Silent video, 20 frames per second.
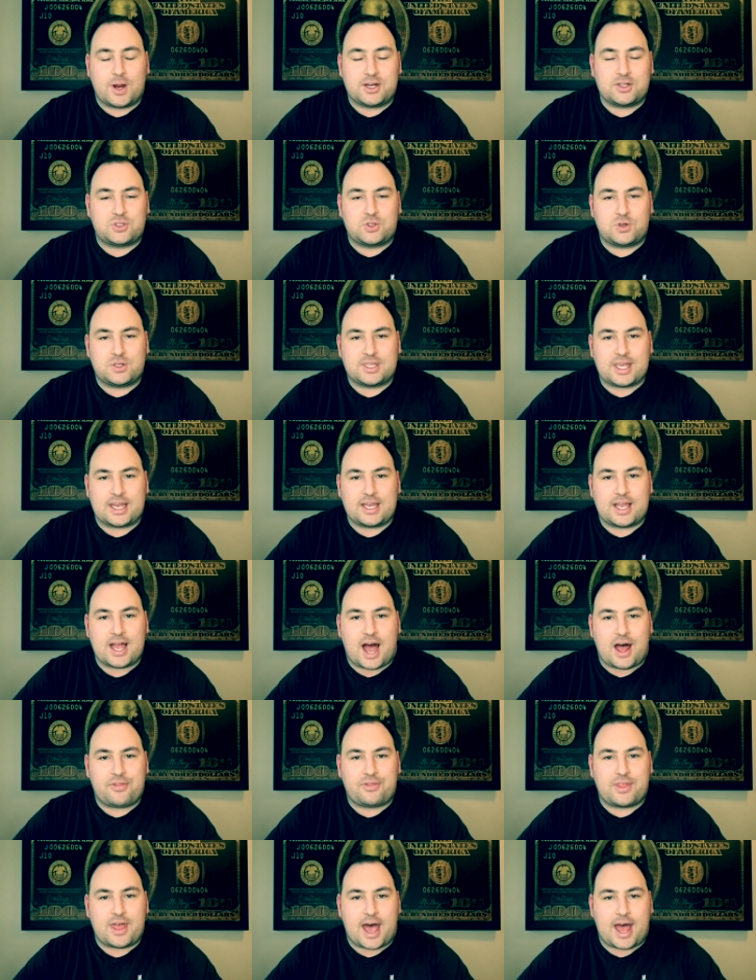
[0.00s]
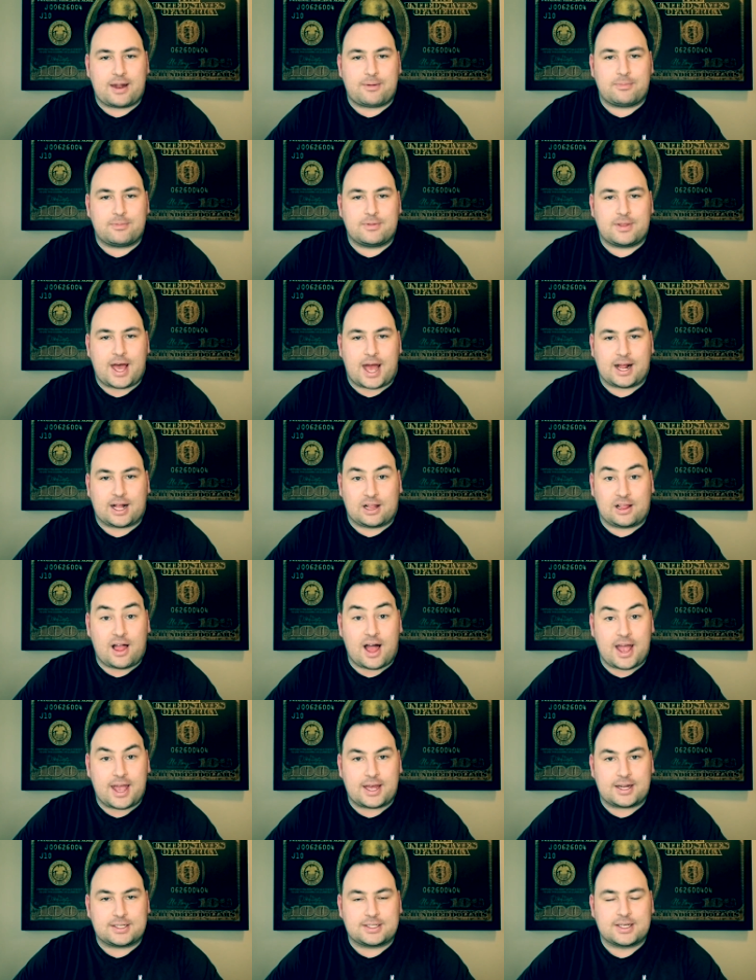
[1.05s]
Right as soon as I got that, that
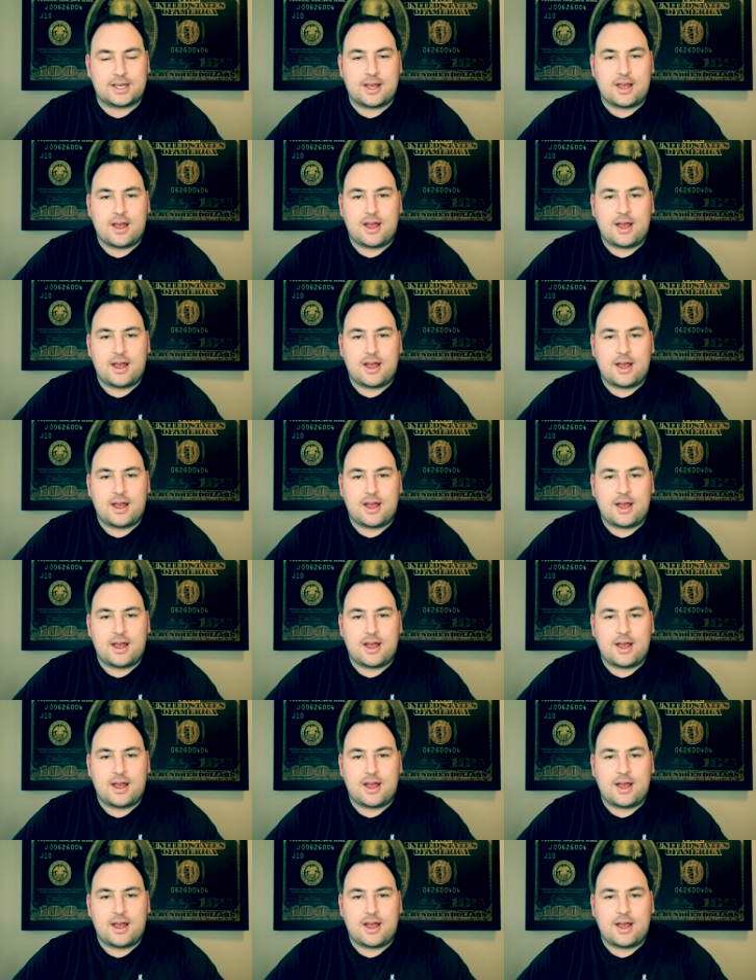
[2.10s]
client.